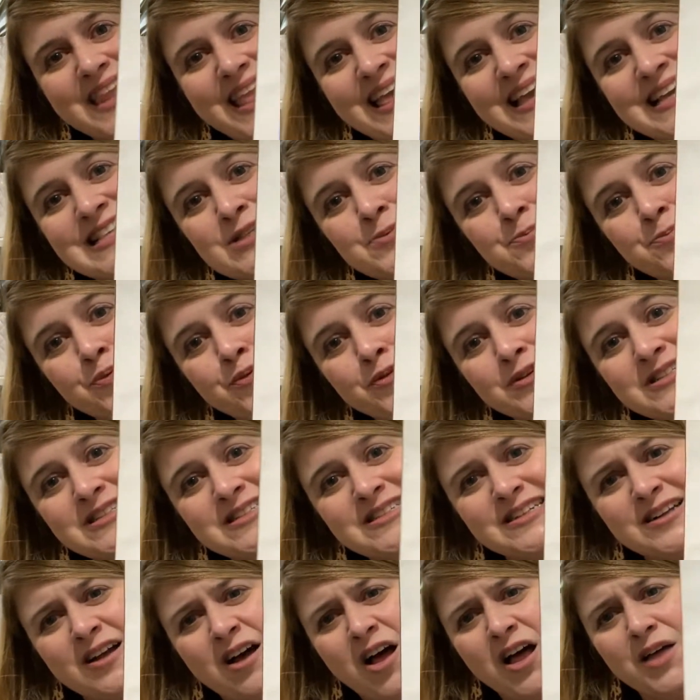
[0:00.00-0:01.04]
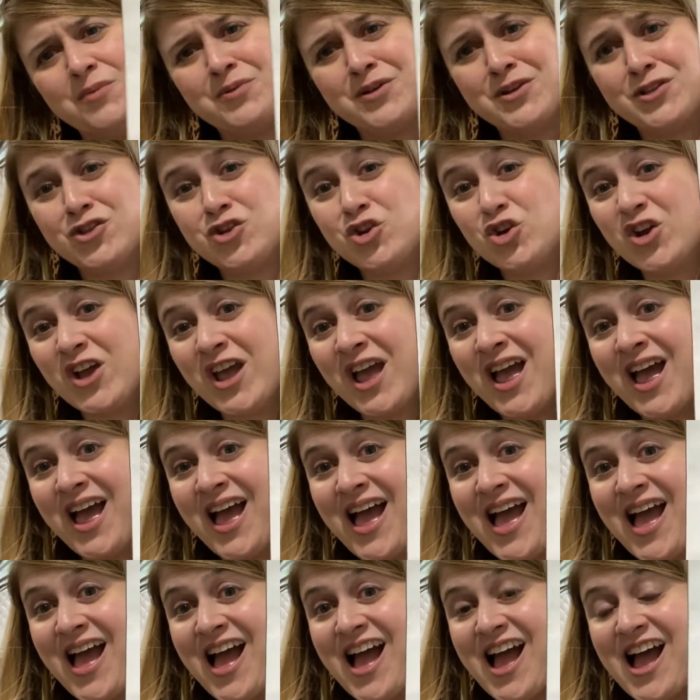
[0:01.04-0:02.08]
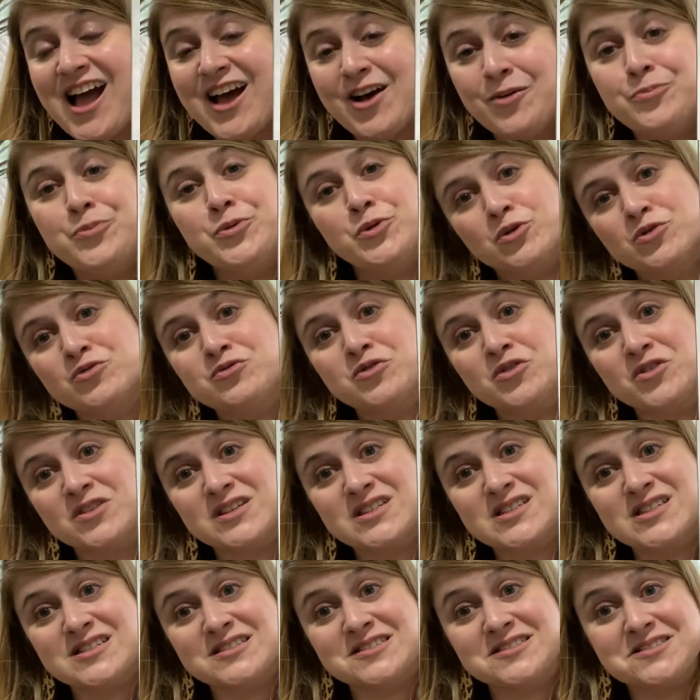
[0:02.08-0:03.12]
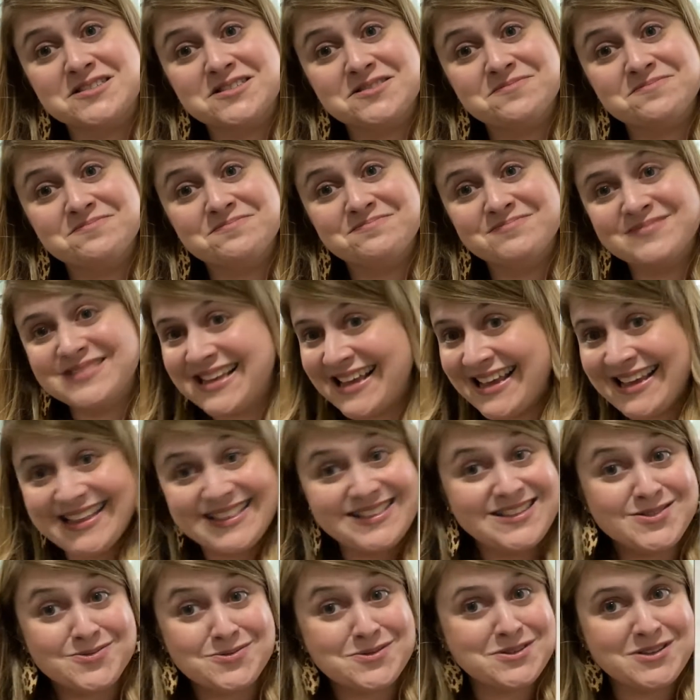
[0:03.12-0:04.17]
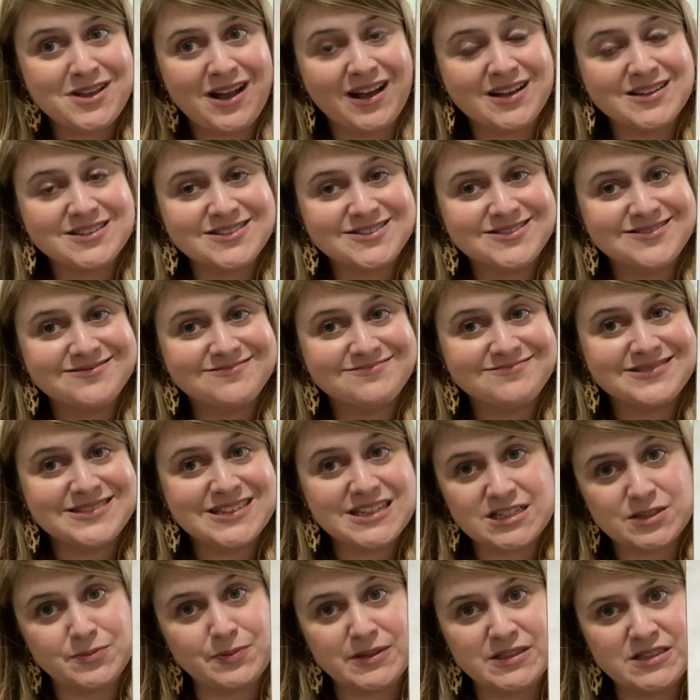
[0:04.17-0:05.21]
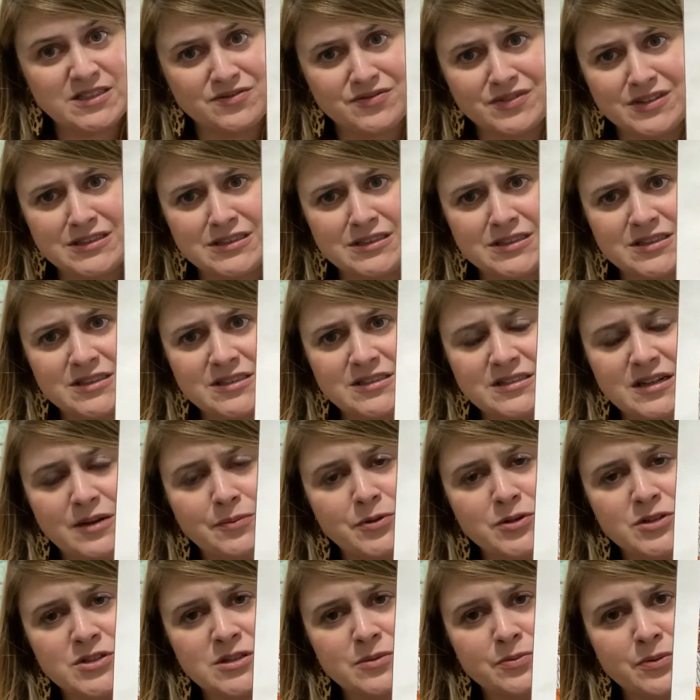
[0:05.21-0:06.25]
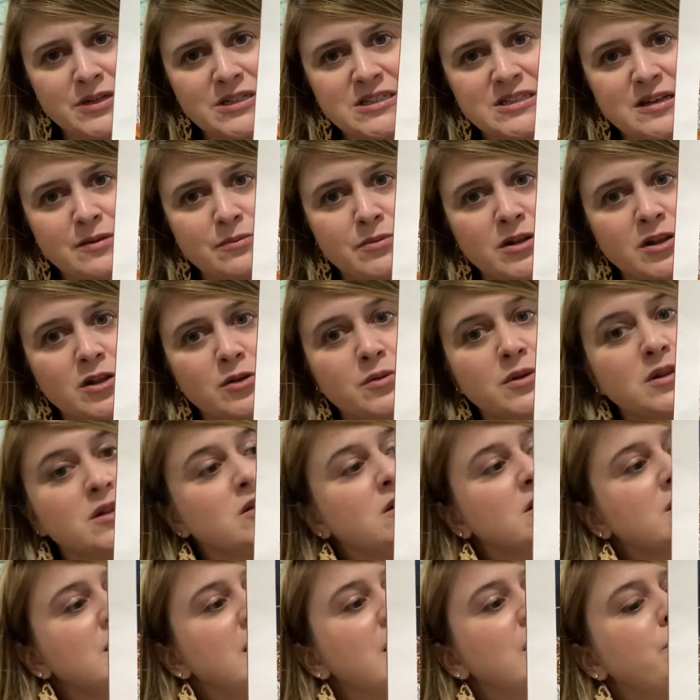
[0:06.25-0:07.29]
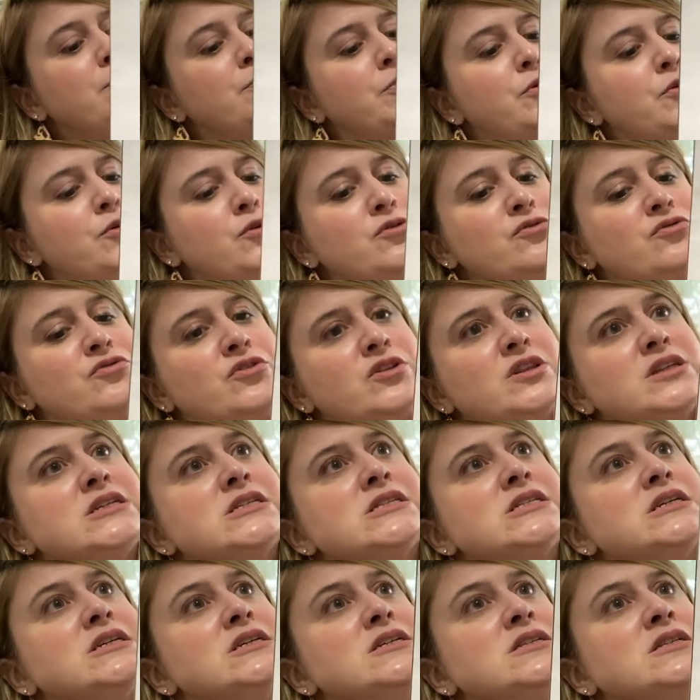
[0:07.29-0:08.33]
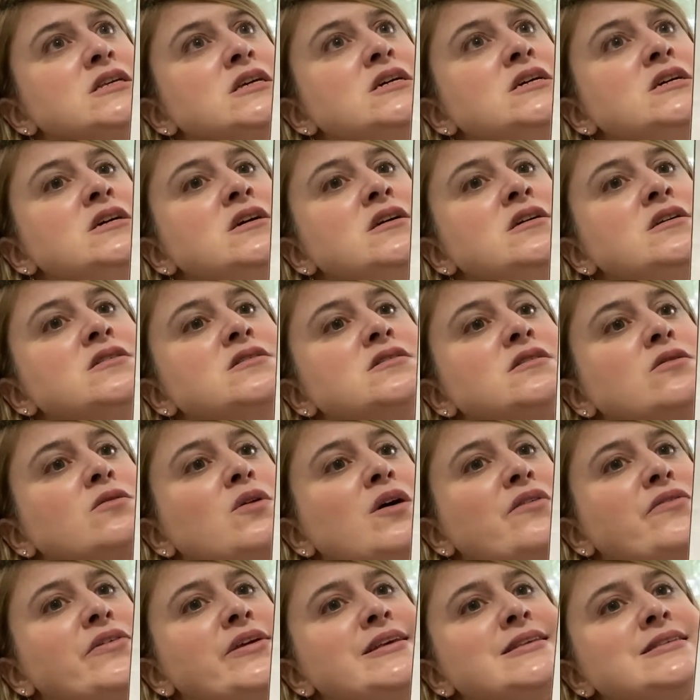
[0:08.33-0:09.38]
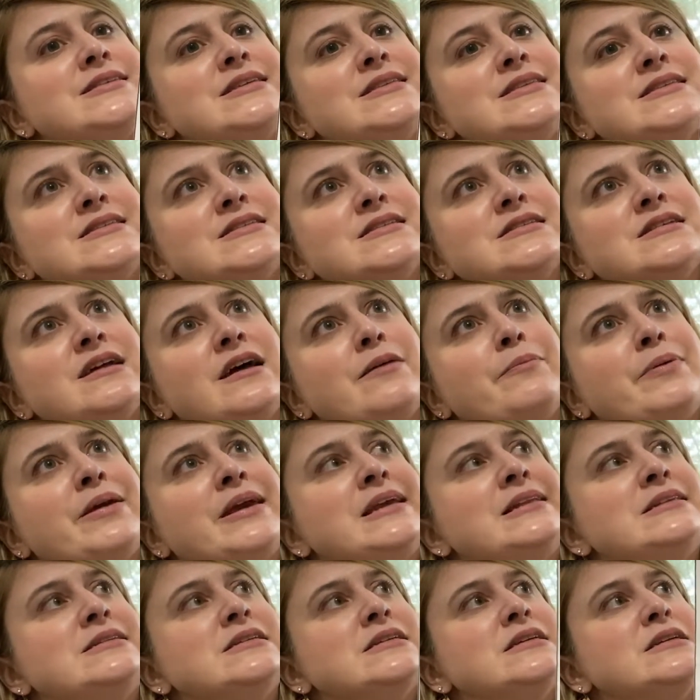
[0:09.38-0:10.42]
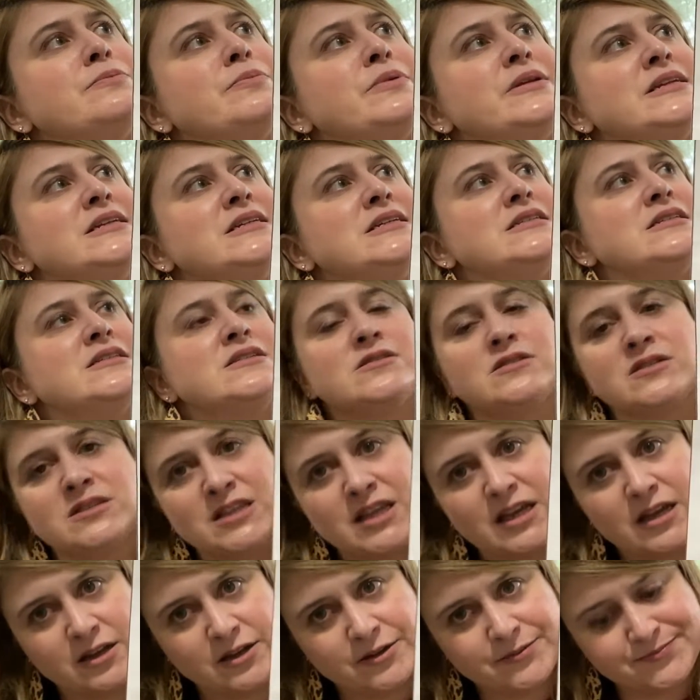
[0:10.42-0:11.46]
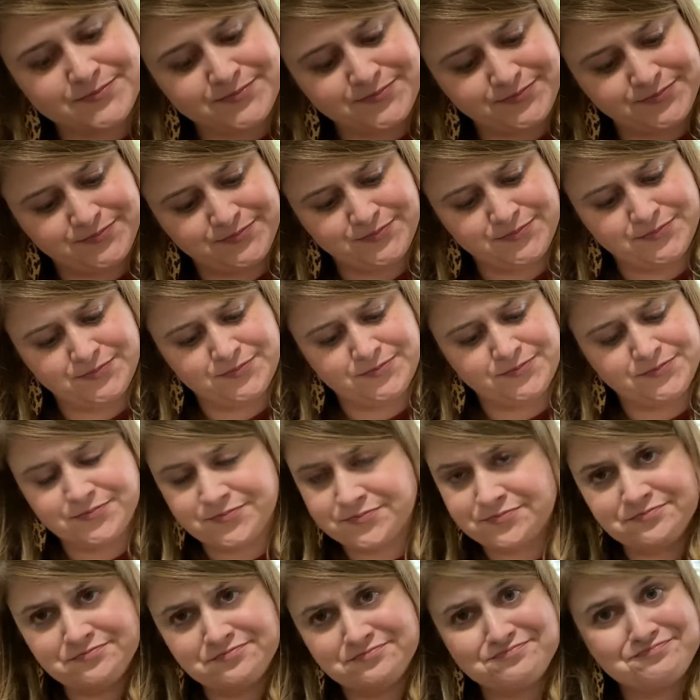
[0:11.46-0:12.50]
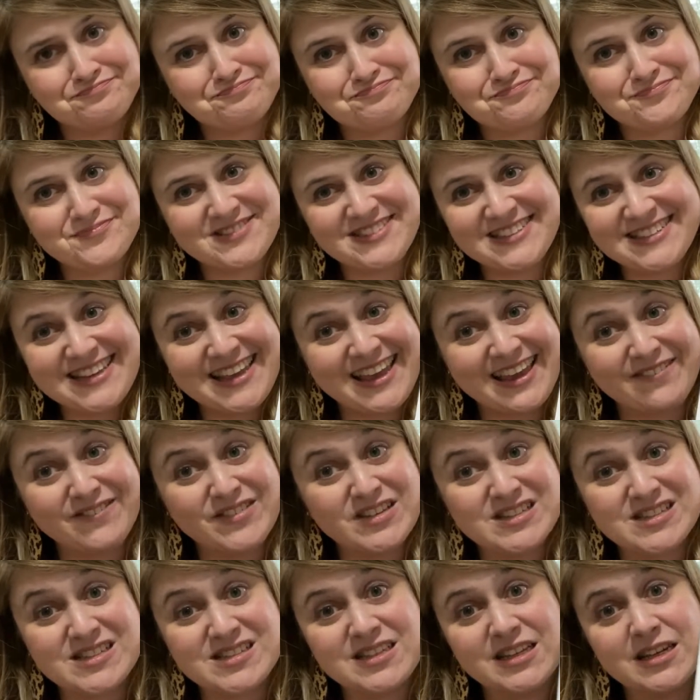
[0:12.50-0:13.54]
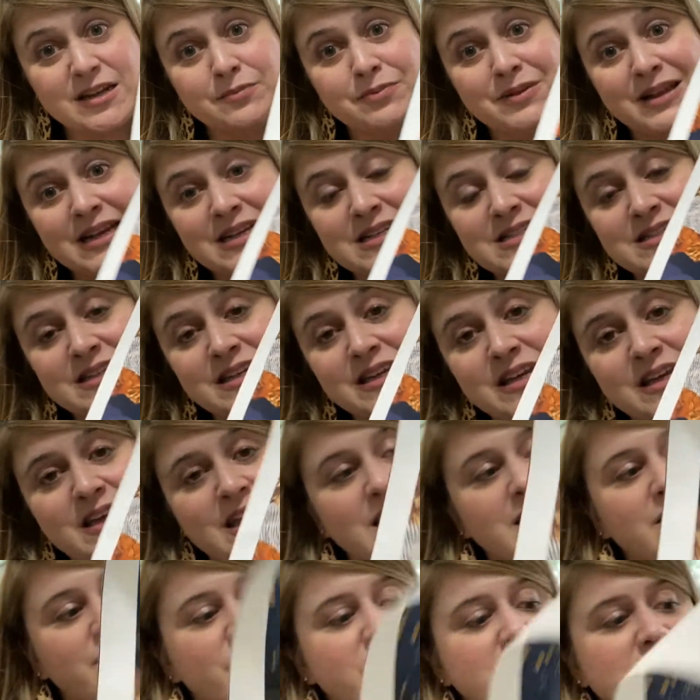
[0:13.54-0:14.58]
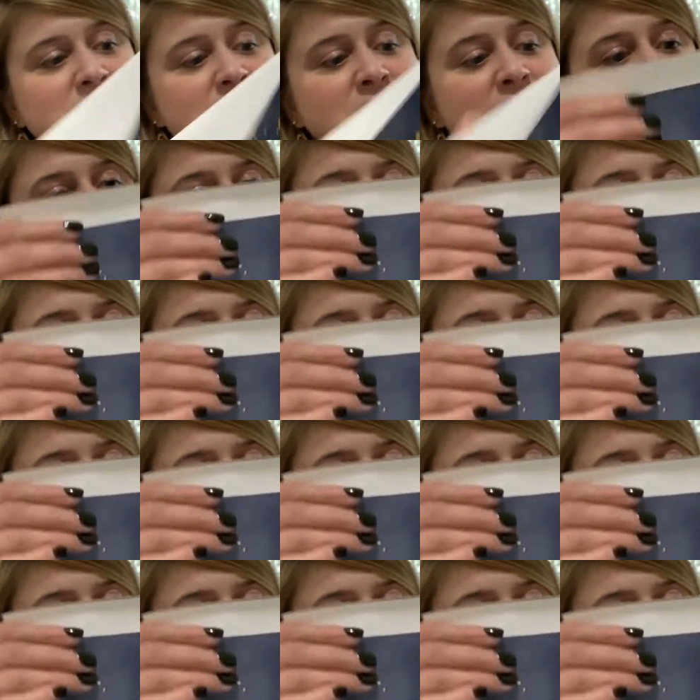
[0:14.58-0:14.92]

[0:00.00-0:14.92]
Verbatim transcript: It's printed on, but look how beautiful this is. And this was not expensive either. I'll post the price down below, but look how beautiful this is. So obviously this is not painted, but it is on like a it's on canvas. It's like a plasticky canvas.